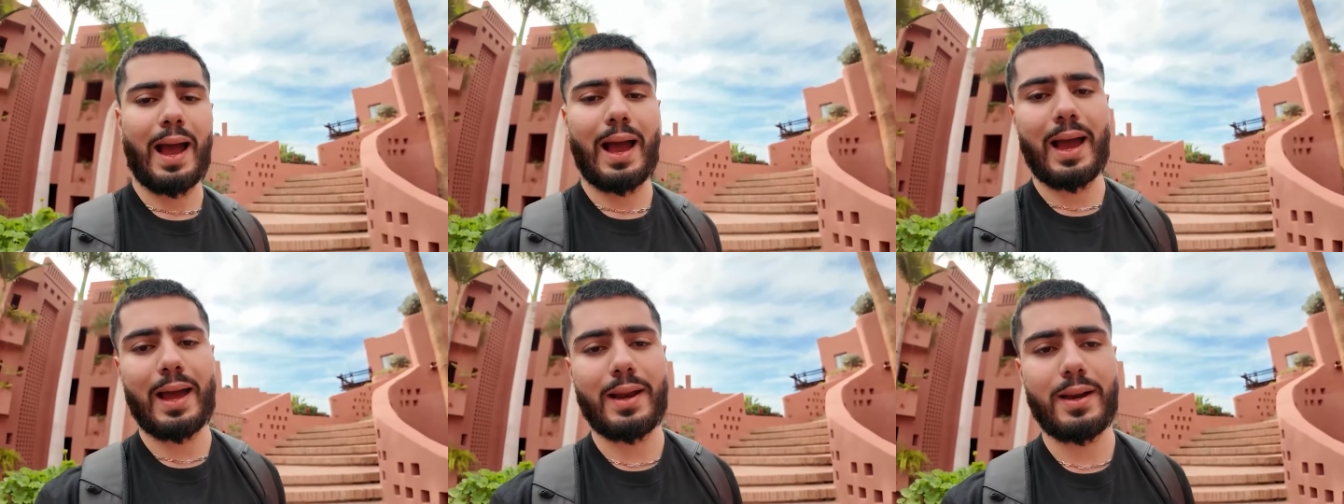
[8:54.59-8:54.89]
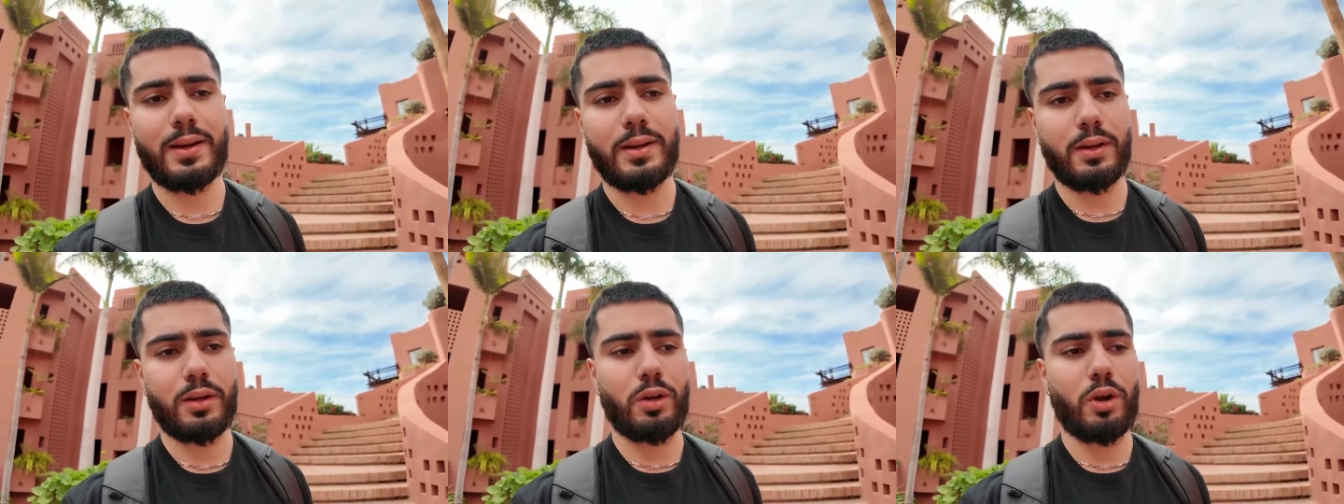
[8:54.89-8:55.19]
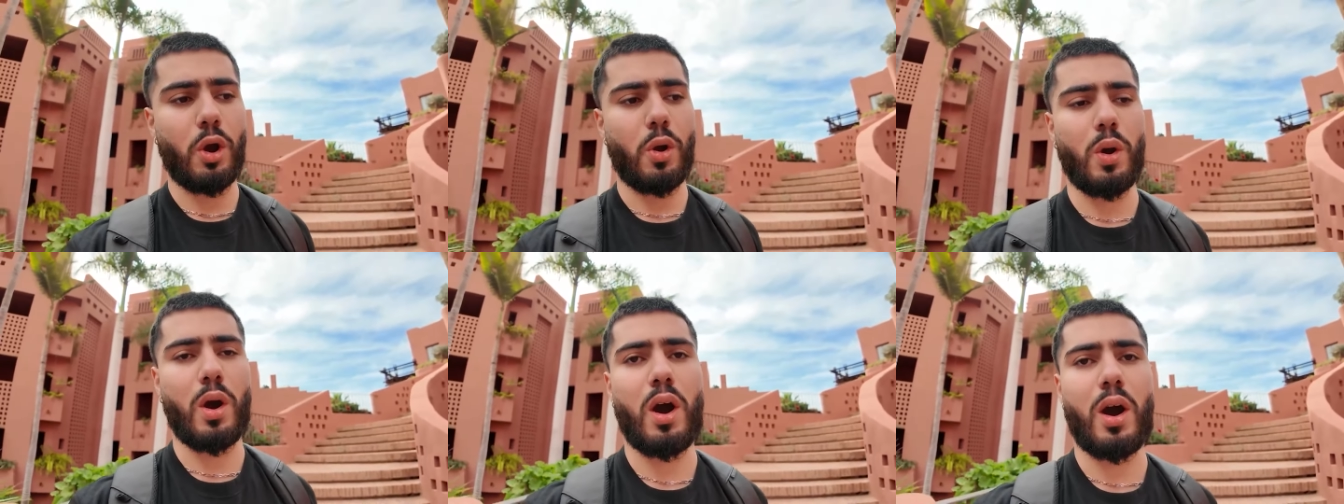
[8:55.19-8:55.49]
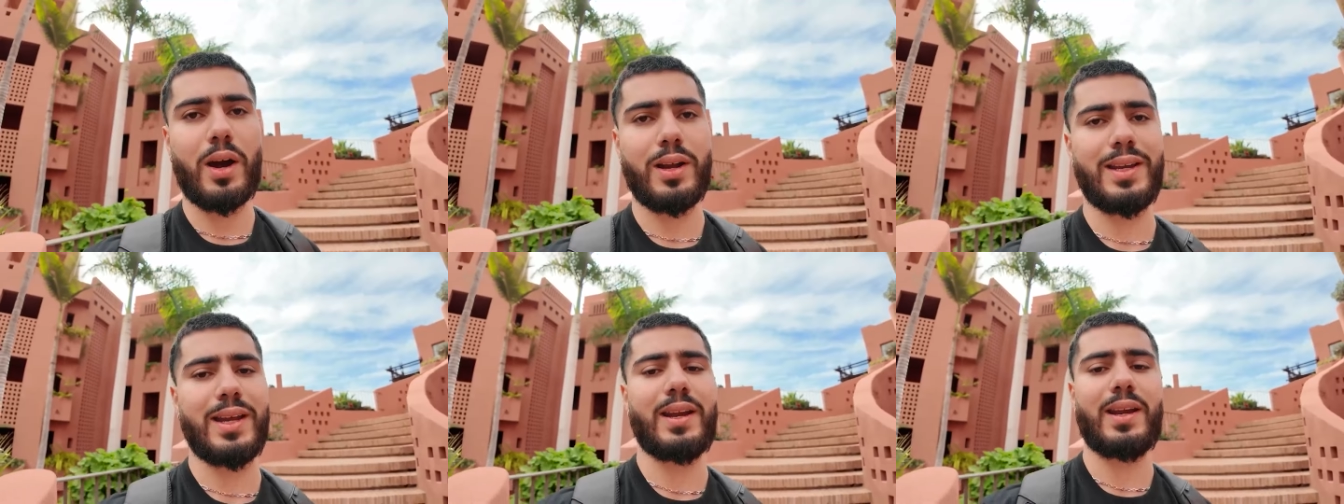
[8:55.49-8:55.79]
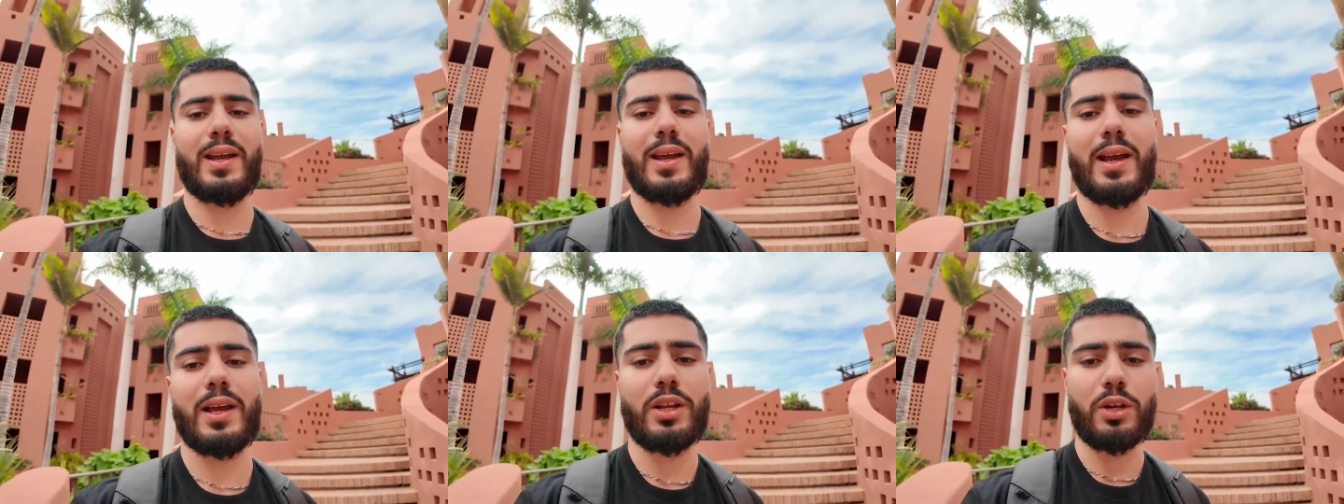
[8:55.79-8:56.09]
and go hard
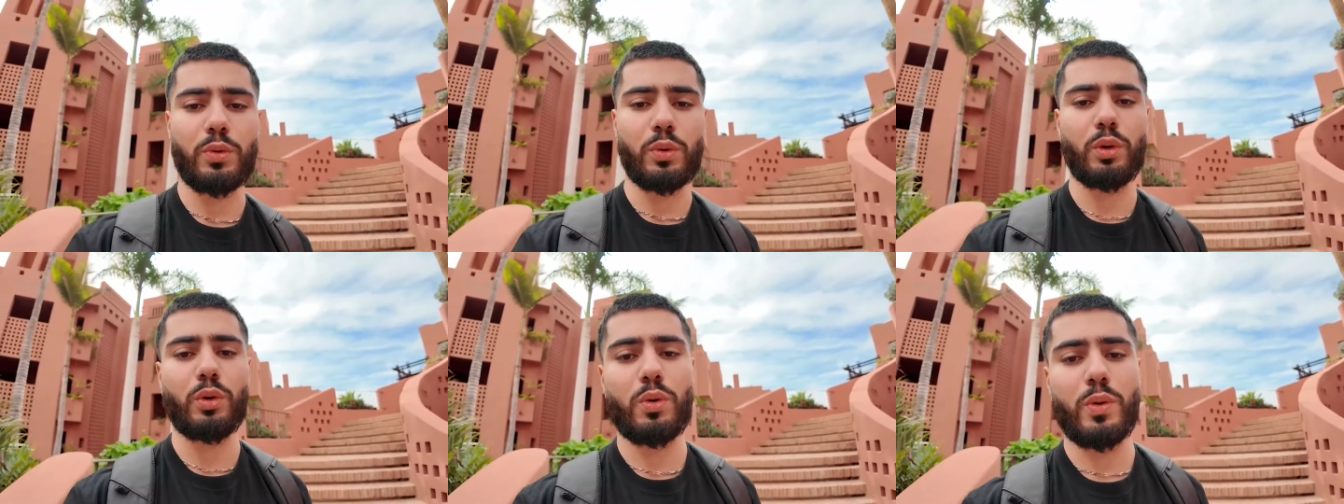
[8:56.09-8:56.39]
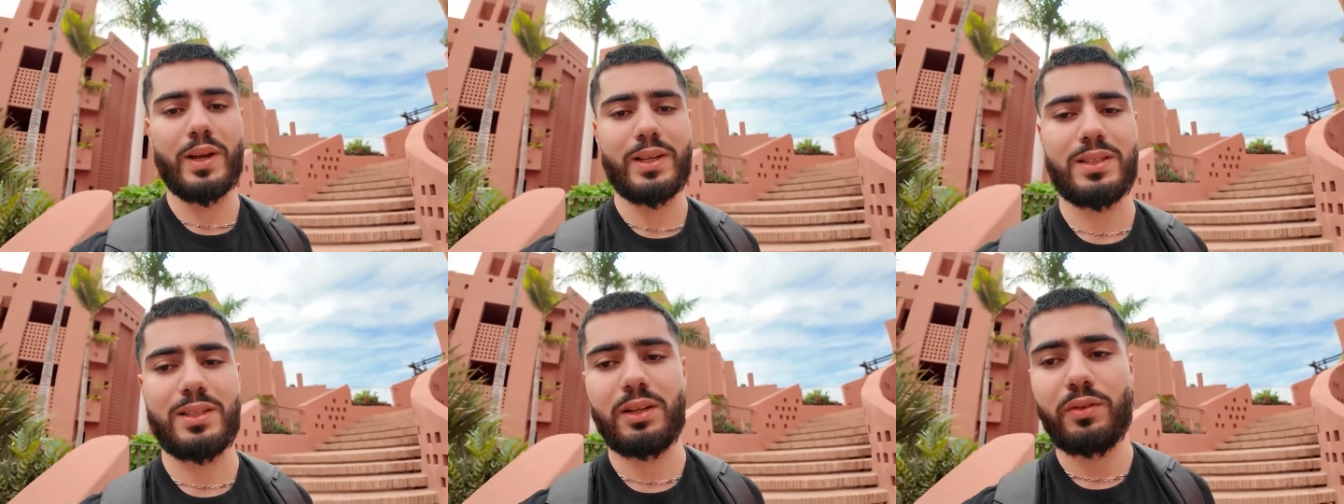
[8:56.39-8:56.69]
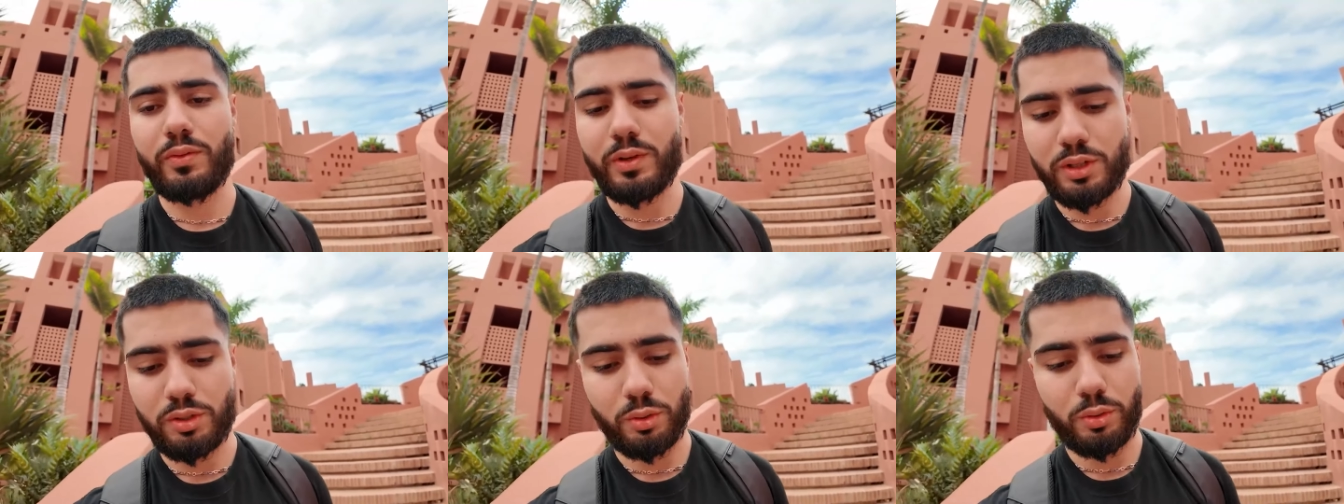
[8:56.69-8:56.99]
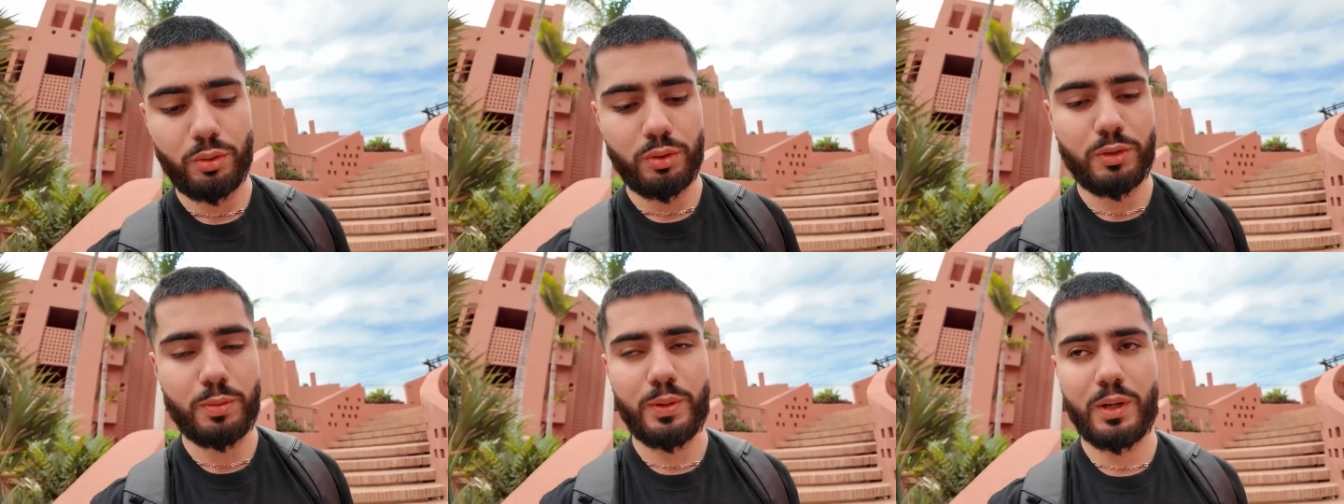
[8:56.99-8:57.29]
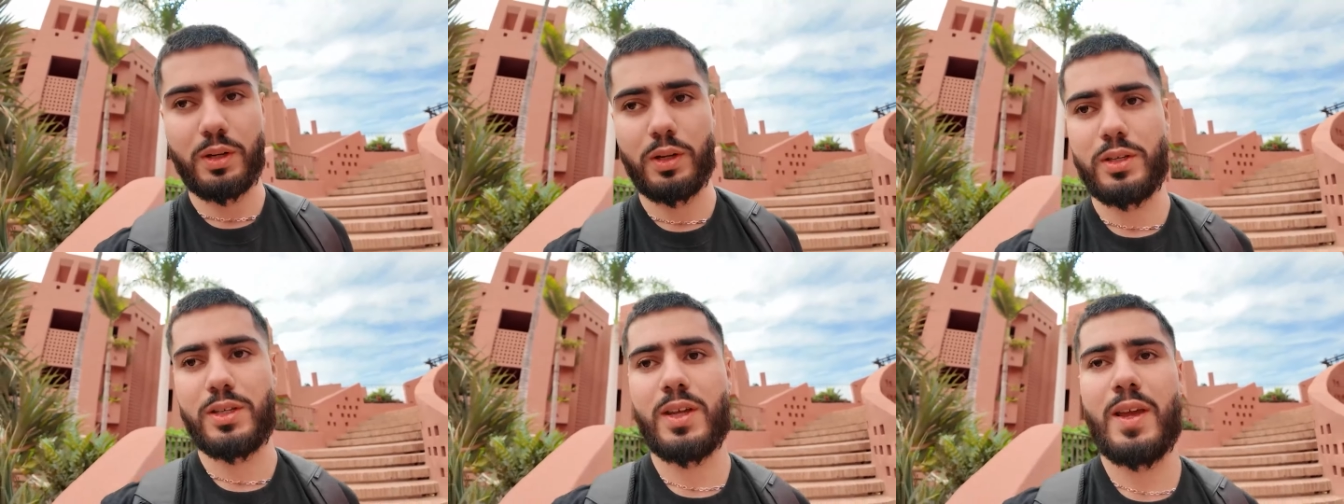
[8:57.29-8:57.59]
at it and you will always see results
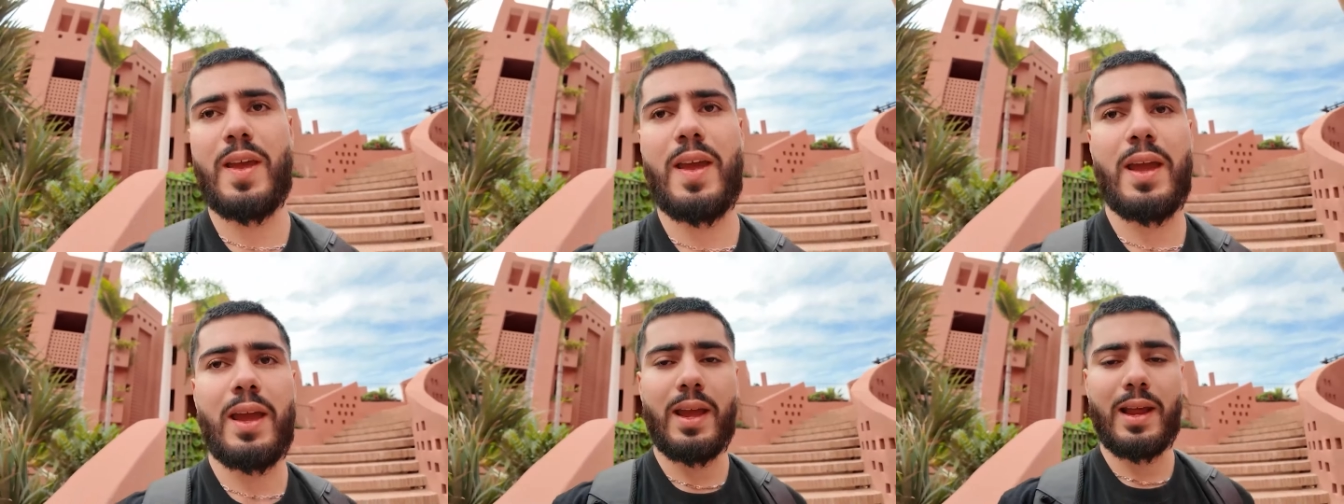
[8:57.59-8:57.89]
because